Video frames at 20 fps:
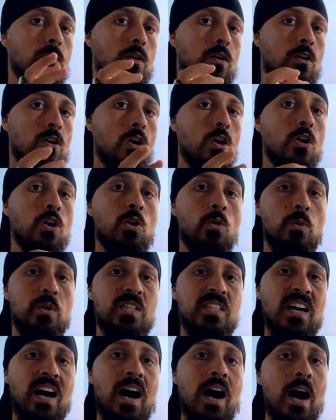
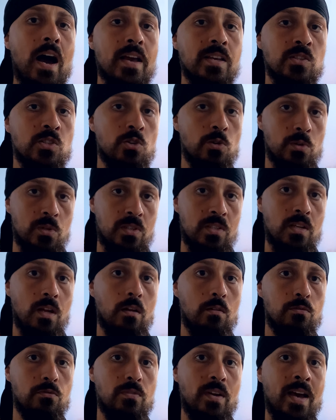concretize
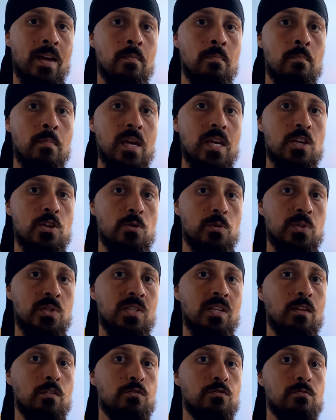yourself and make
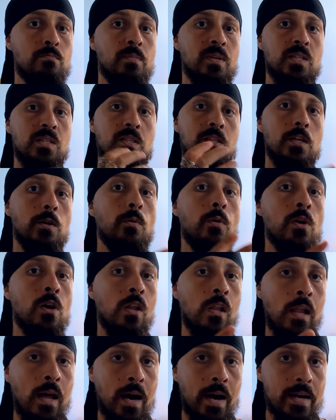yourself
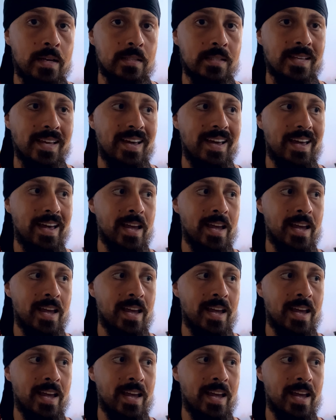materialize,